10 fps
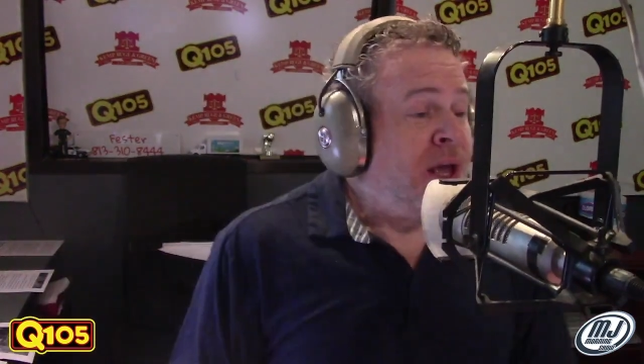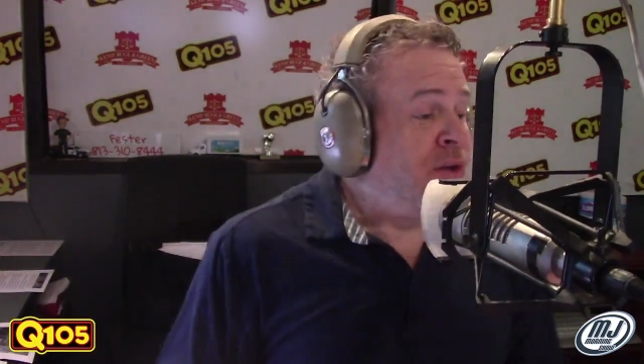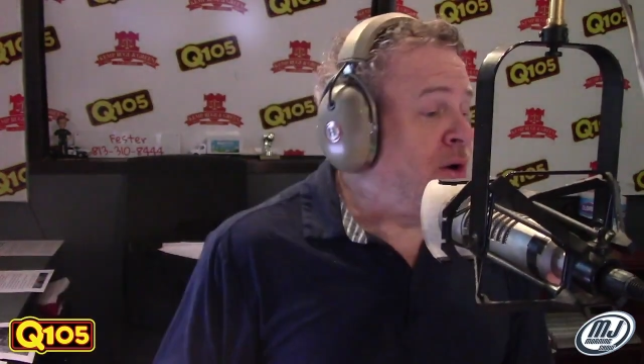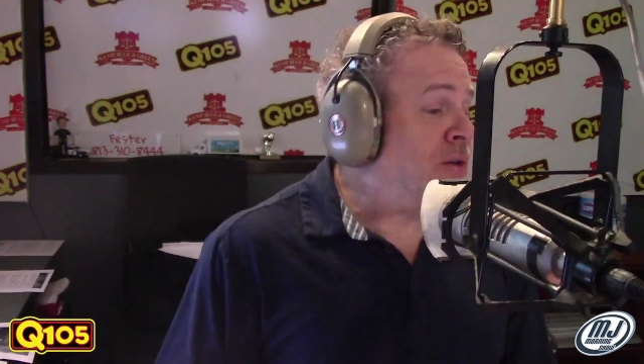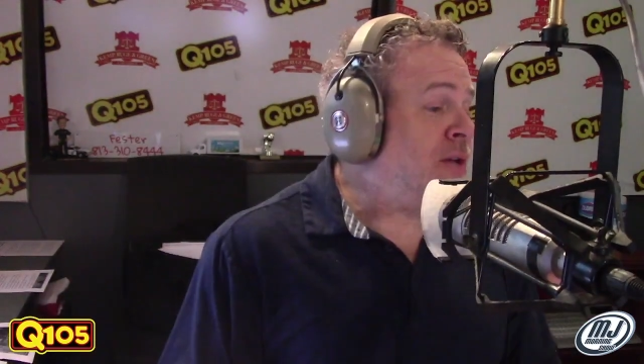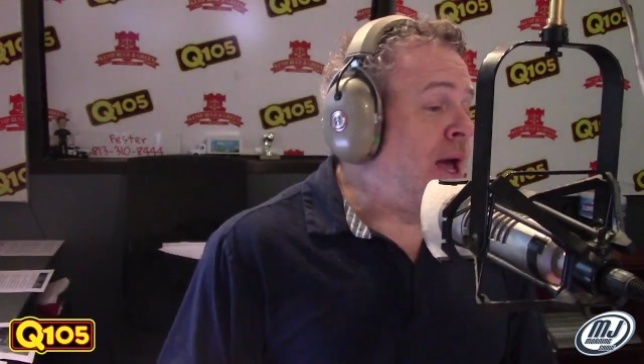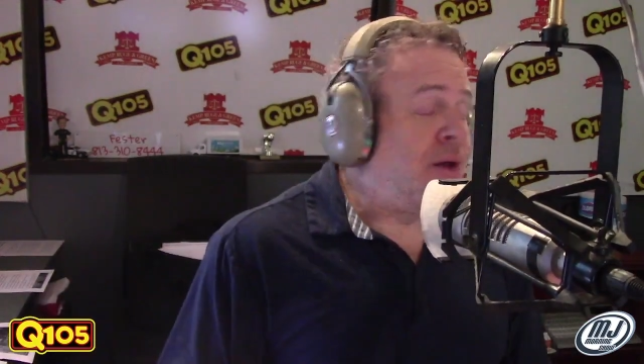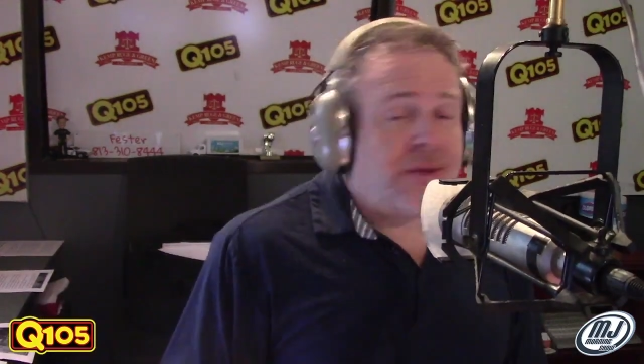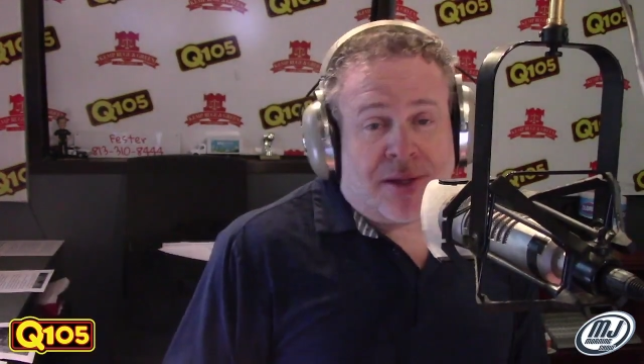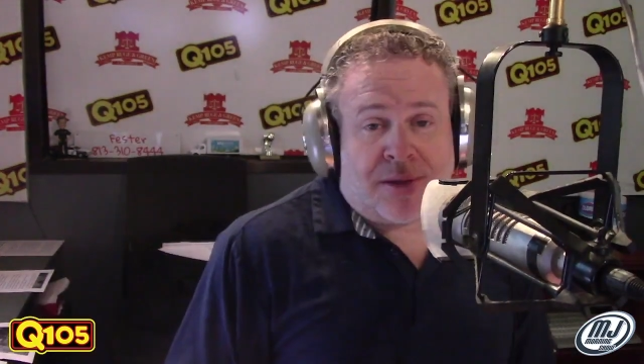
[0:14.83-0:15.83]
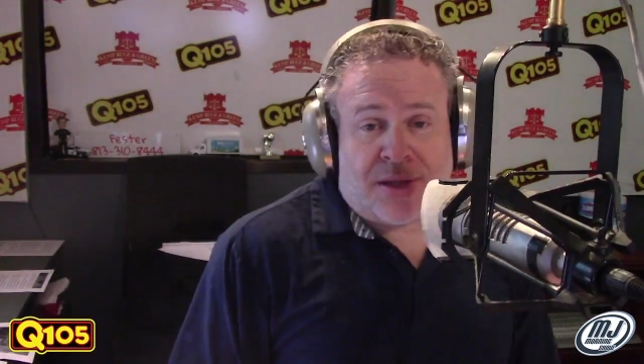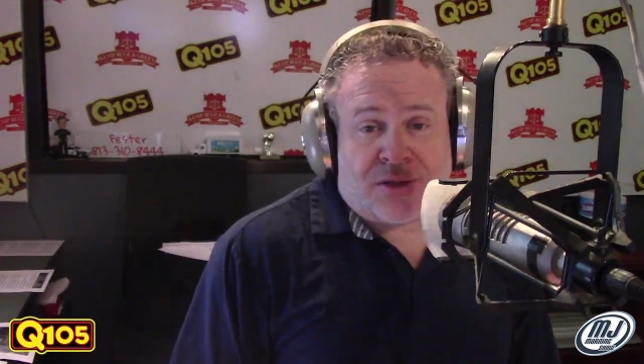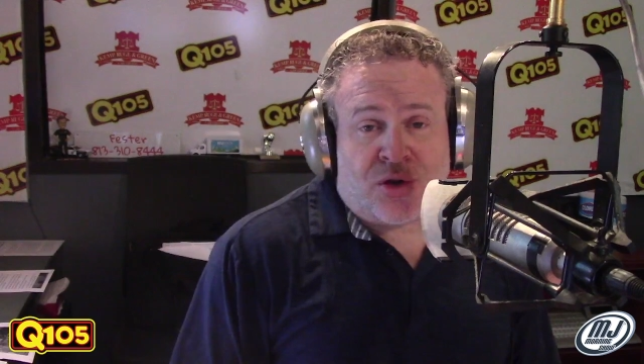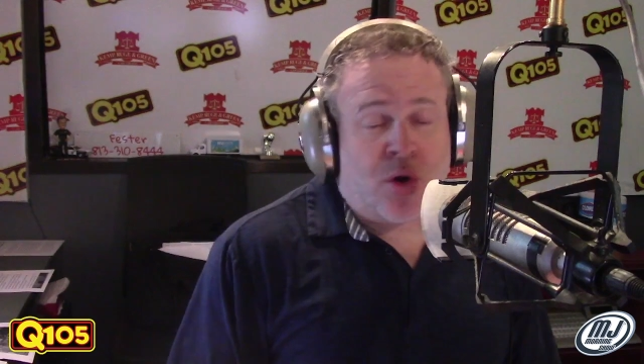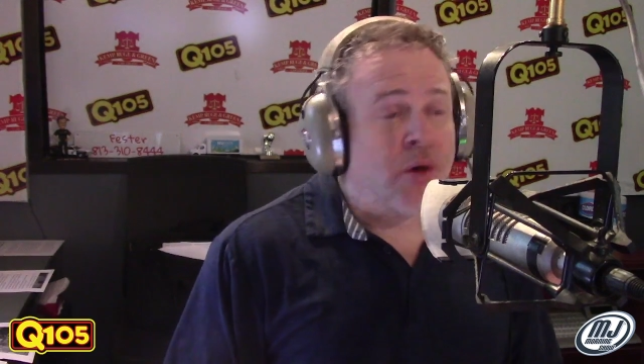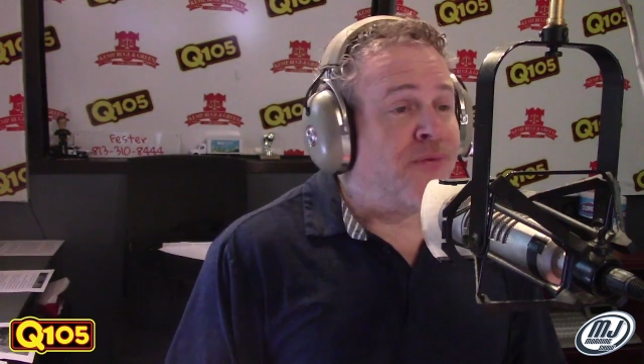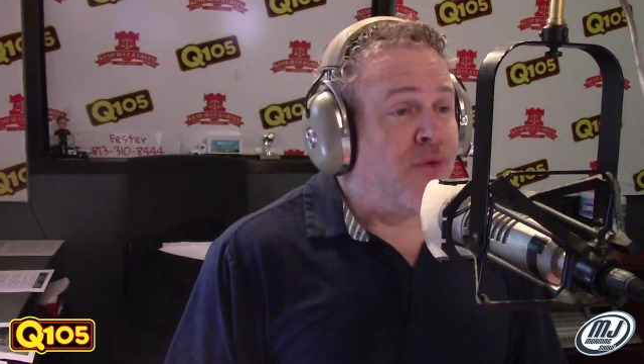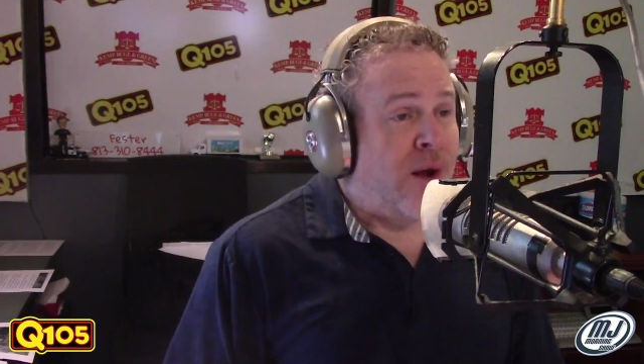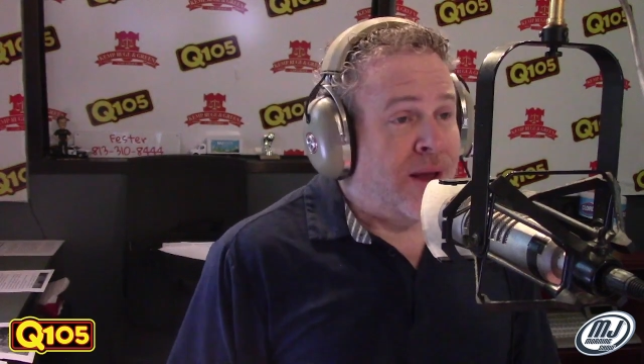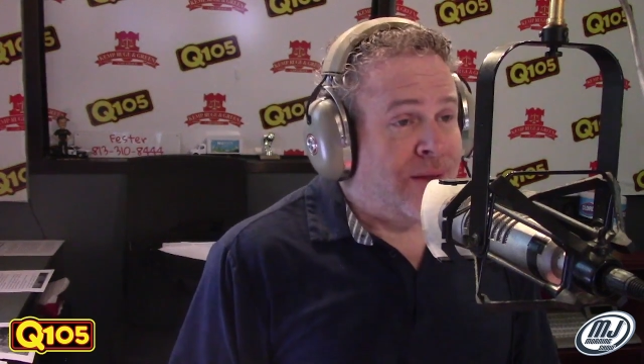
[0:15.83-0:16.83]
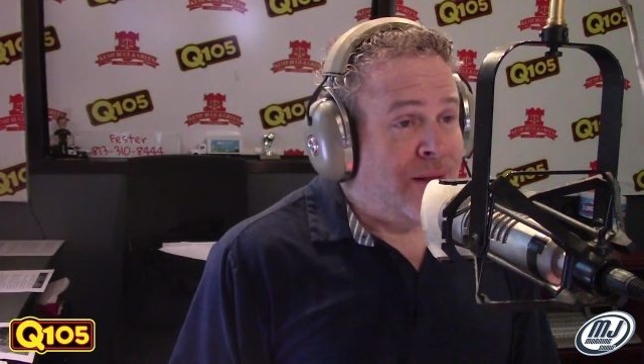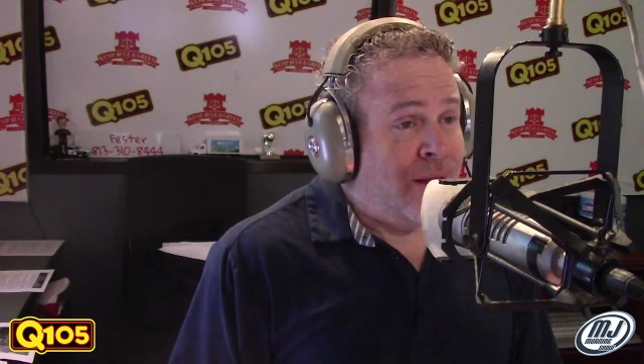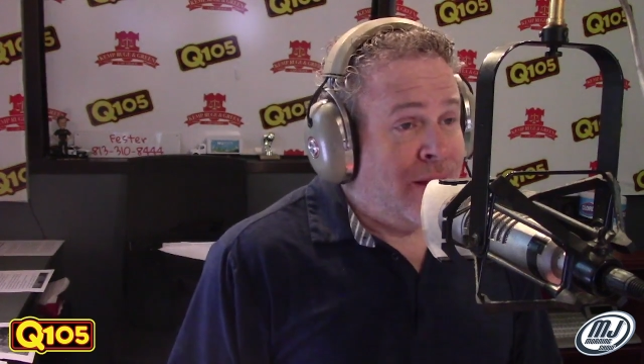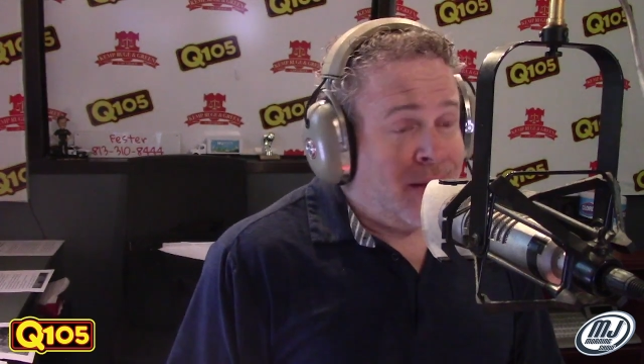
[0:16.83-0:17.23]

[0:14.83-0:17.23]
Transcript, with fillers: Turns out that this girlfriend,